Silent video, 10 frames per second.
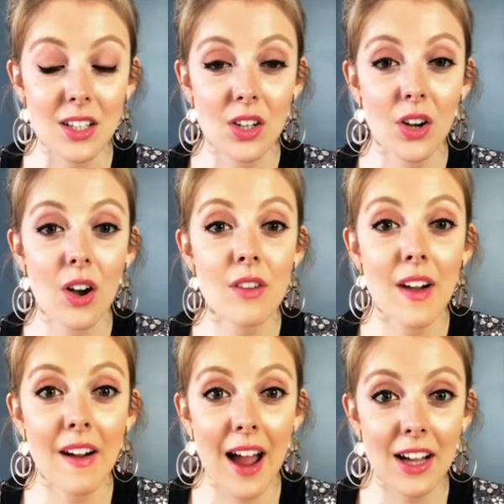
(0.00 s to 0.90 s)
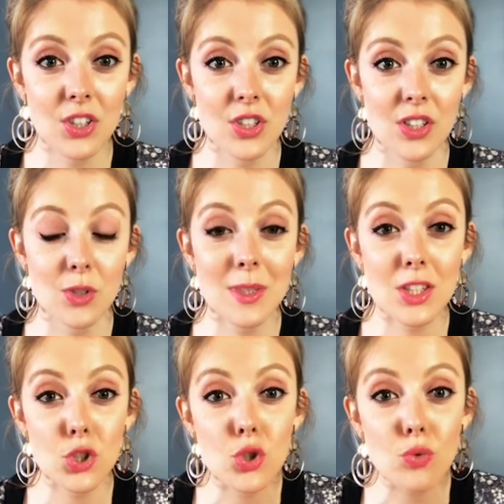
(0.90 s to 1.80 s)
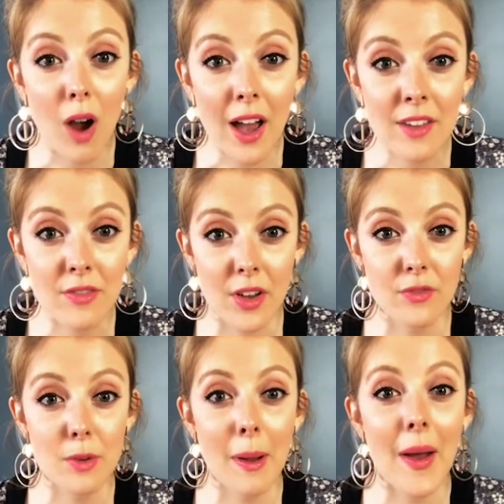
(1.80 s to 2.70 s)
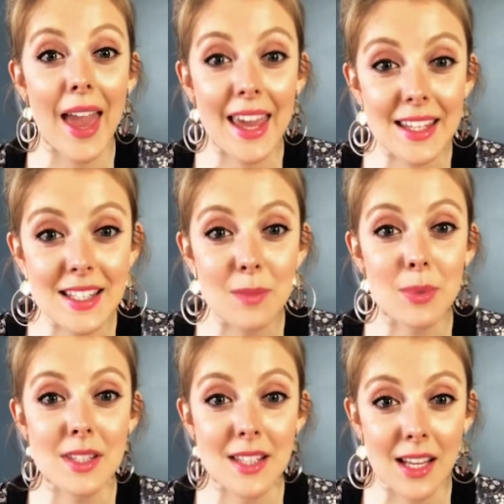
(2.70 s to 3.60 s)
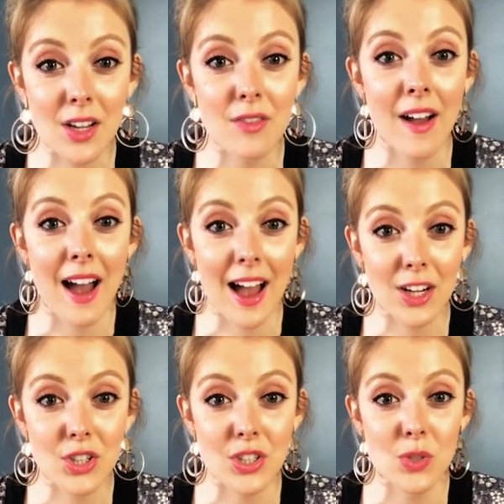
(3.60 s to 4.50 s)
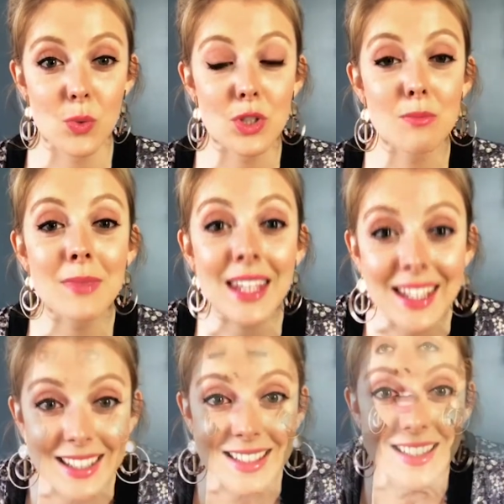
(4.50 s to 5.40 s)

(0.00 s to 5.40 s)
of our actions. So it's the driver for about 80% of our actions, which means